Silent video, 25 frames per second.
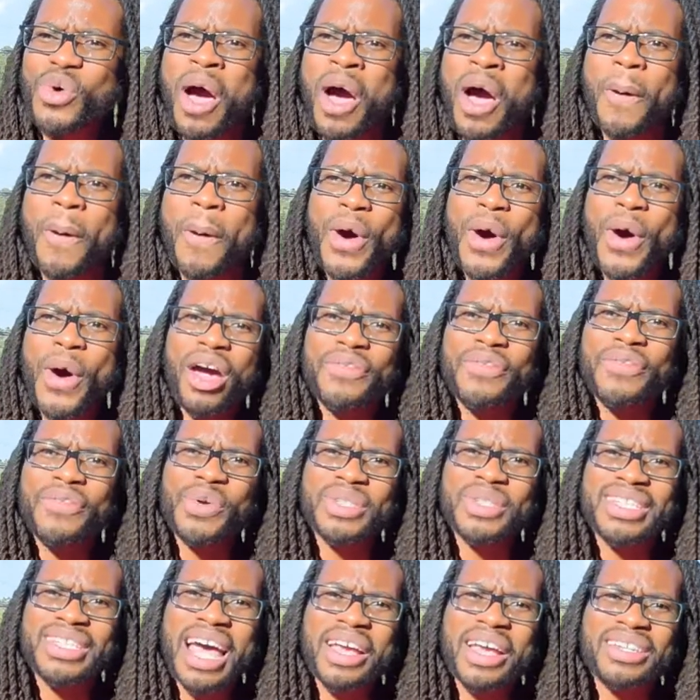a part of you
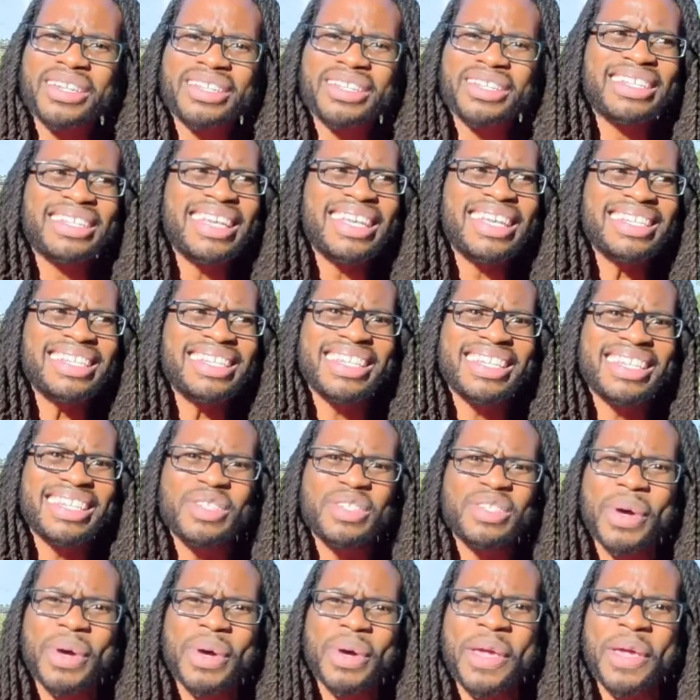is like, is this
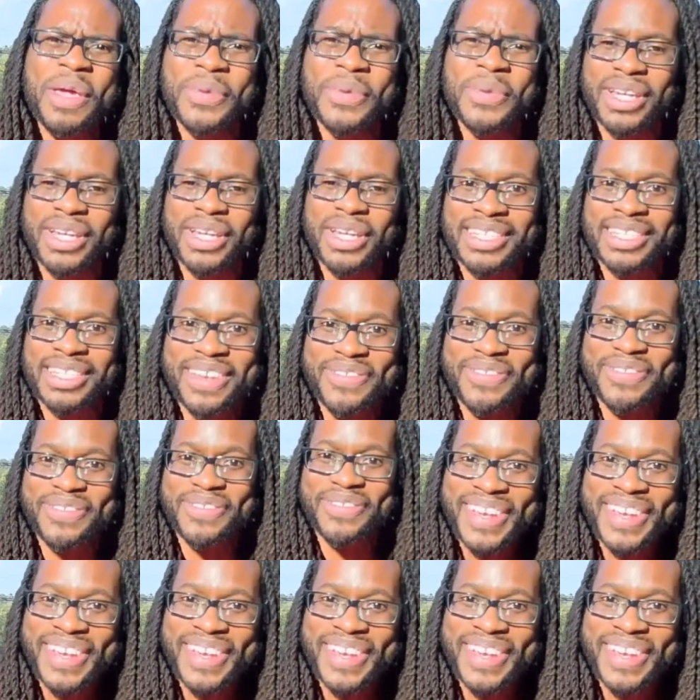manipulative,